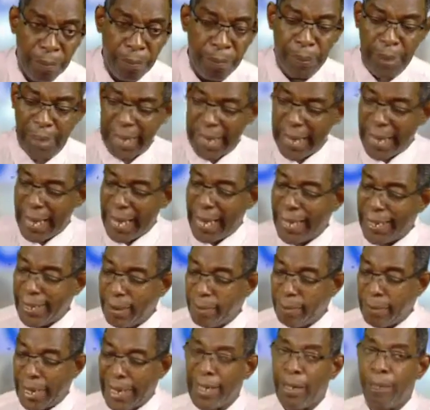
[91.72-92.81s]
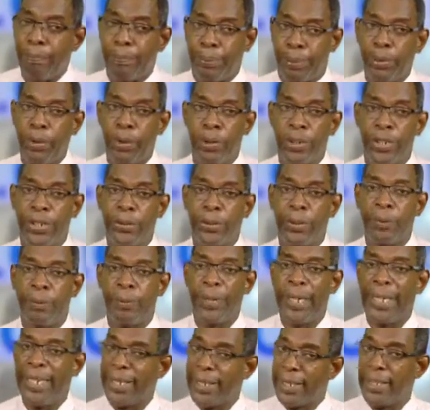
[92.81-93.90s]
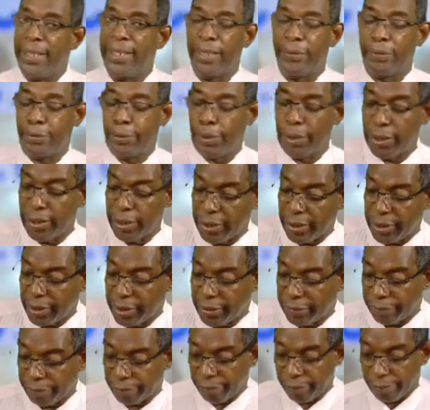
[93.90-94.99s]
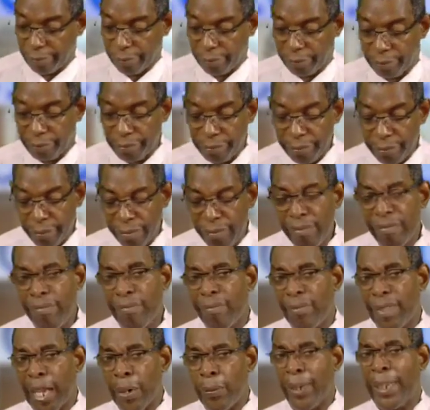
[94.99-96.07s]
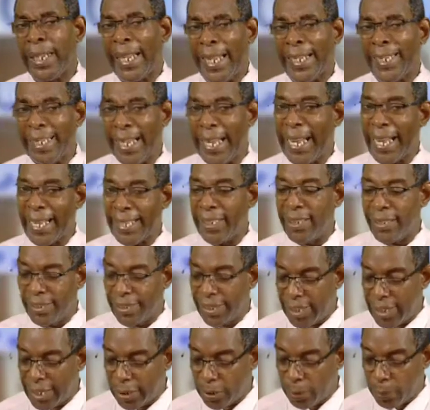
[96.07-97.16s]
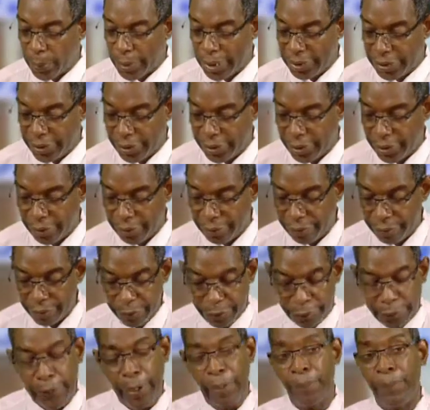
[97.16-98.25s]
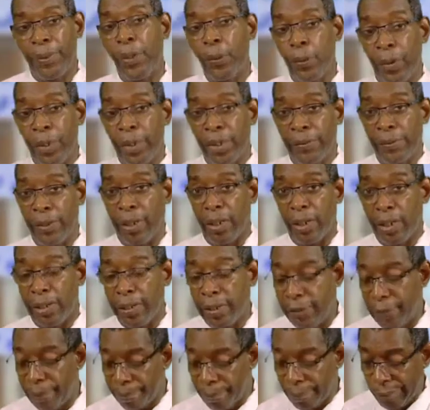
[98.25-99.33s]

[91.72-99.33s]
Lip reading: But my approach would be a little different. I would like to answer that question from the Word of God